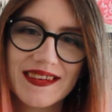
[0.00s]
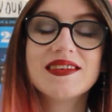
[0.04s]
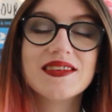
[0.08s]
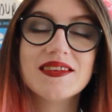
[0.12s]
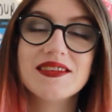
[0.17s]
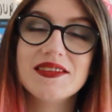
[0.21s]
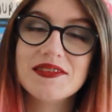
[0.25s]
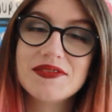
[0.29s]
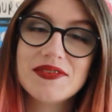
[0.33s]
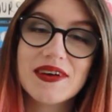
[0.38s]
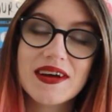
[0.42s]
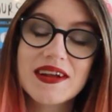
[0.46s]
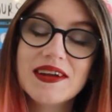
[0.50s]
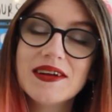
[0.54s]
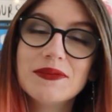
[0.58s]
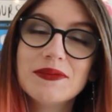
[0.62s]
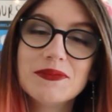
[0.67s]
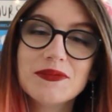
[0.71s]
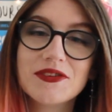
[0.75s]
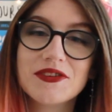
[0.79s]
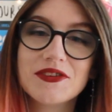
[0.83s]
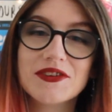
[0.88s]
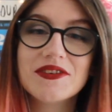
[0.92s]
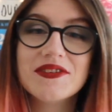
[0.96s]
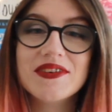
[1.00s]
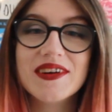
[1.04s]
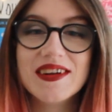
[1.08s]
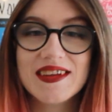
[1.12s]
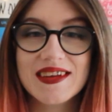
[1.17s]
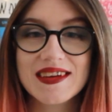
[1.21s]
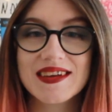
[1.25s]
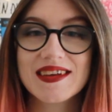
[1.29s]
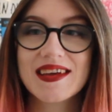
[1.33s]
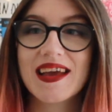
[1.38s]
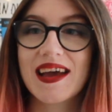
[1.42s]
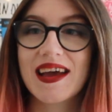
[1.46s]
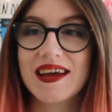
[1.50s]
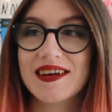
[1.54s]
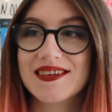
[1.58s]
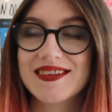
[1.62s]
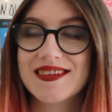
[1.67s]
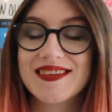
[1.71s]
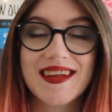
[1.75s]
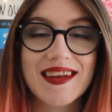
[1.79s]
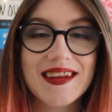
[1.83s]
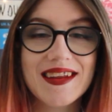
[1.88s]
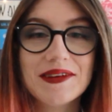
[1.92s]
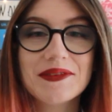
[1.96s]
So the fandom was already in
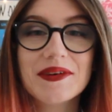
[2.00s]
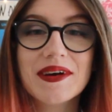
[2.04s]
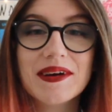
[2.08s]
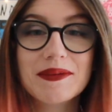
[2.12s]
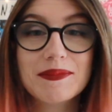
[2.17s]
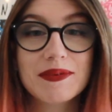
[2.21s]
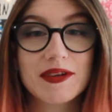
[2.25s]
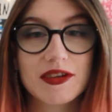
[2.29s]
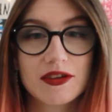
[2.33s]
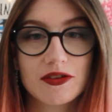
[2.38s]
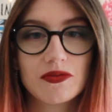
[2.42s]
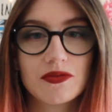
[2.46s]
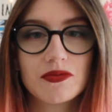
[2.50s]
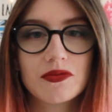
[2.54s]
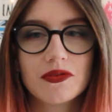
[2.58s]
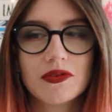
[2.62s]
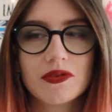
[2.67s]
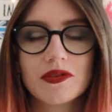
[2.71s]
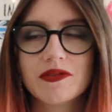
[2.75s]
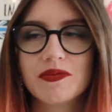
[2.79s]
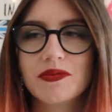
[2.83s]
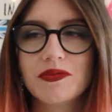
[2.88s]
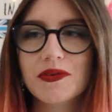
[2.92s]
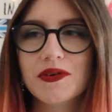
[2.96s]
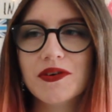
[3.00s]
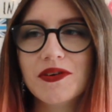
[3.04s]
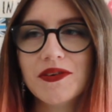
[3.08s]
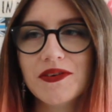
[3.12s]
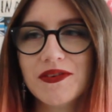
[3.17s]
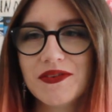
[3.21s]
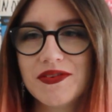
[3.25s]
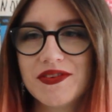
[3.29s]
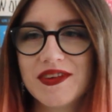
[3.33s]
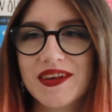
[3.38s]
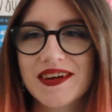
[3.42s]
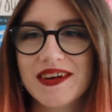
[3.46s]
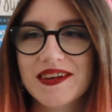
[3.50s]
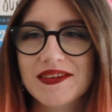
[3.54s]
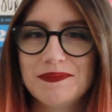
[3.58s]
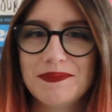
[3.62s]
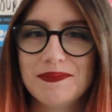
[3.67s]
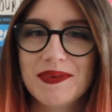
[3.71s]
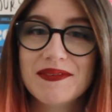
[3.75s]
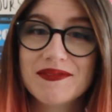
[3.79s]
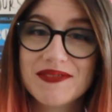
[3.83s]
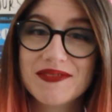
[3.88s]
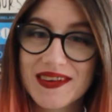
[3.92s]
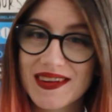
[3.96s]
chaos anyway because Rule of Wolves had
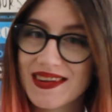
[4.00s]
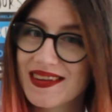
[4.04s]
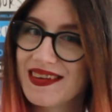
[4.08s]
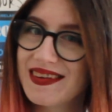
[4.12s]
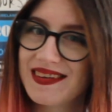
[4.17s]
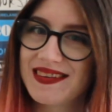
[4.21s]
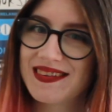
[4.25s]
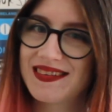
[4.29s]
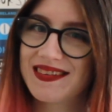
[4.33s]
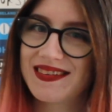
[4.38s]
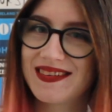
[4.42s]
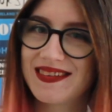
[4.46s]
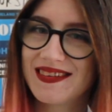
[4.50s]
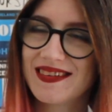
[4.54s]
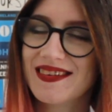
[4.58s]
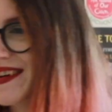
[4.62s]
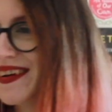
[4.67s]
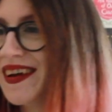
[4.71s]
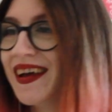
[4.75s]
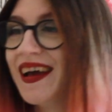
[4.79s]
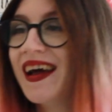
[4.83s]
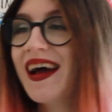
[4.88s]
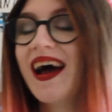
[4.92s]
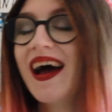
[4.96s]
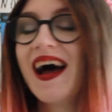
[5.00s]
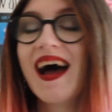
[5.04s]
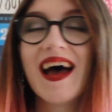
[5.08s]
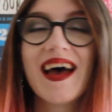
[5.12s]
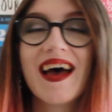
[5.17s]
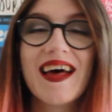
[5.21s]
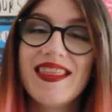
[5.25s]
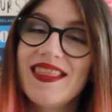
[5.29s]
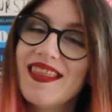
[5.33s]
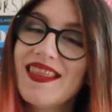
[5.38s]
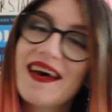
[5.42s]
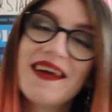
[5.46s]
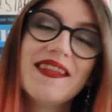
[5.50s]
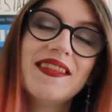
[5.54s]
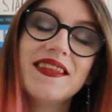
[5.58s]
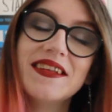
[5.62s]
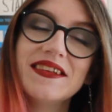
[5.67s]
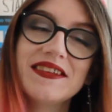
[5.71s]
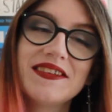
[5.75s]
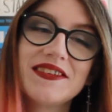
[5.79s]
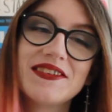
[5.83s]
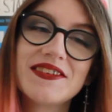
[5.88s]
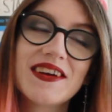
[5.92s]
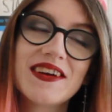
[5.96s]
been released, and then
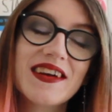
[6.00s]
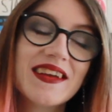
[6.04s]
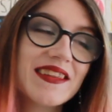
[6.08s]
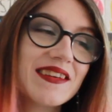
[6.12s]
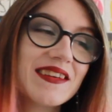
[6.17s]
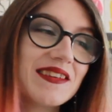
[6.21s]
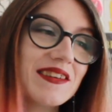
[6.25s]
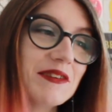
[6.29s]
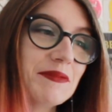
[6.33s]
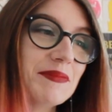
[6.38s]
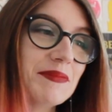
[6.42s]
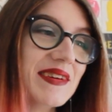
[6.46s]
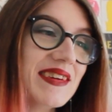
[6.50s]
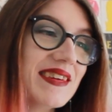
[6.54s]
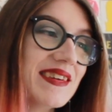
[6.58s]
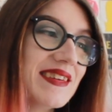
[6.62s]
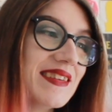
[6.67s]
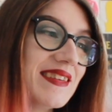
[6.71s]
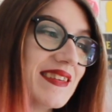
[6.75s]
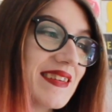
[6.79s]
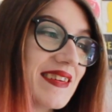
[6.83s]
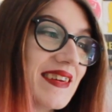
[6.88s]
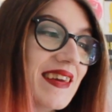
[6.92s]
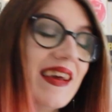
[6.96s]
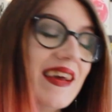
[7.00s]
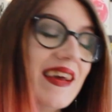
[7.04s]
this trailer appeared